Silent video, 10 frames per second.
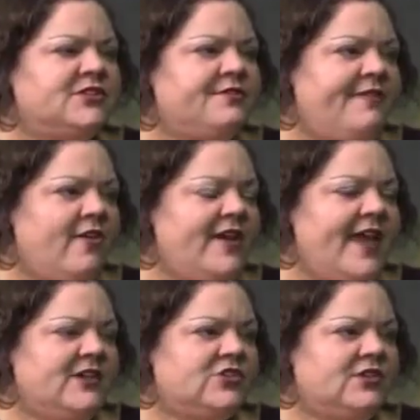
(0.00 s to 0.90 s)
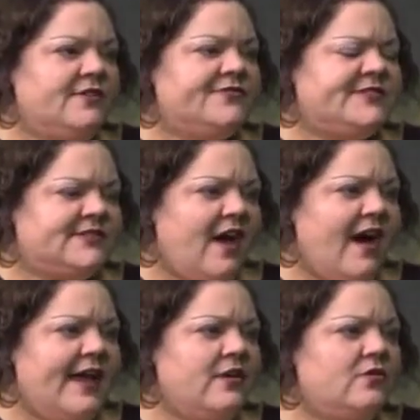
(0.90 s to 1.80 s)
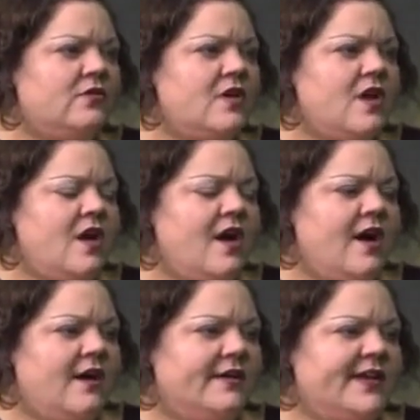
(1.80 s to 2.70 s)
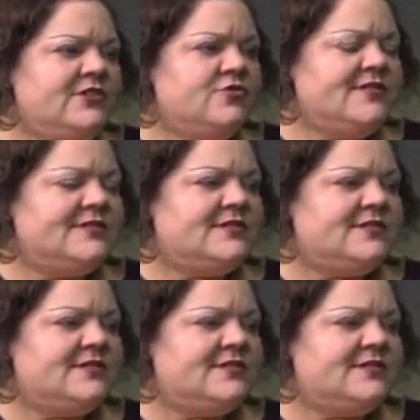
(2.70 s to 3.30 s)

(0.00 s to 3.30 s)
such a variation of style, interests